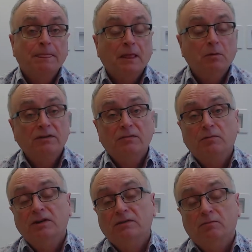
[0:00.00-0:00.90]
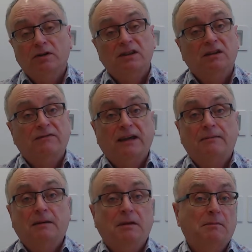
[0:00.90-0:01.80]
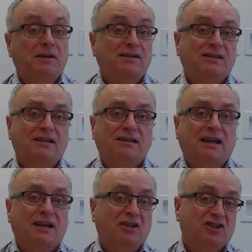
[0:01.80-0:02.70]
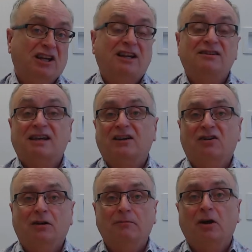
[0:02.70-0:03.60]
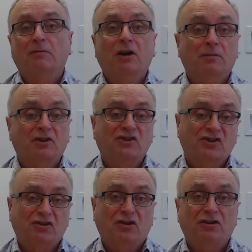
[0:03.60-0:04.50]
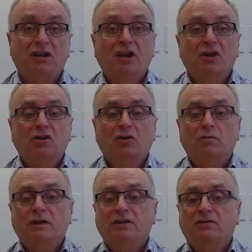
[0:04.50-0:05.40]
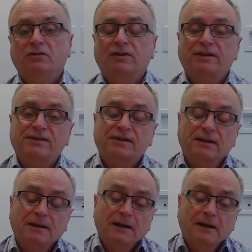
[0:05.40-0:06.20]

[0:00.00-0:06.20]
with their family member to sit down and chat and say, look, I'm concerned, could we do this?